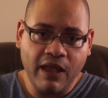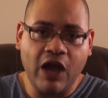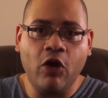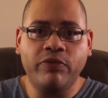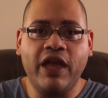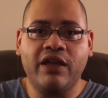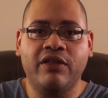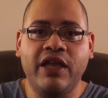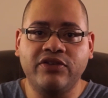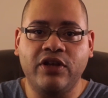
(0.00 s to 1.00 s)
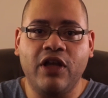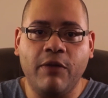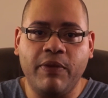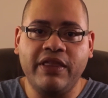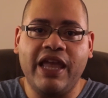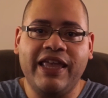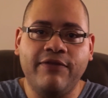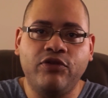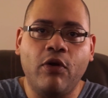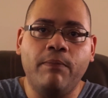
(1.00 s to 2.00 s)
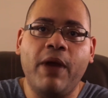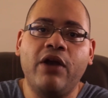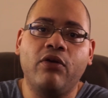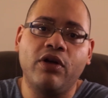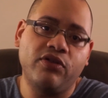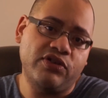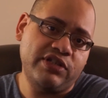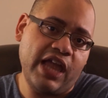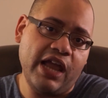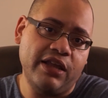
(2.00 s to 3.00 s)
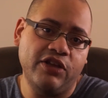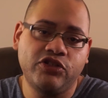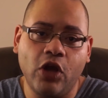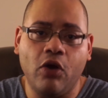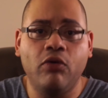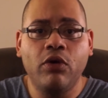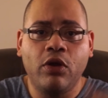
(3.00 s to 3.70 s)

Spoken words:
I hope that clears it up and that gives you a better understanding. So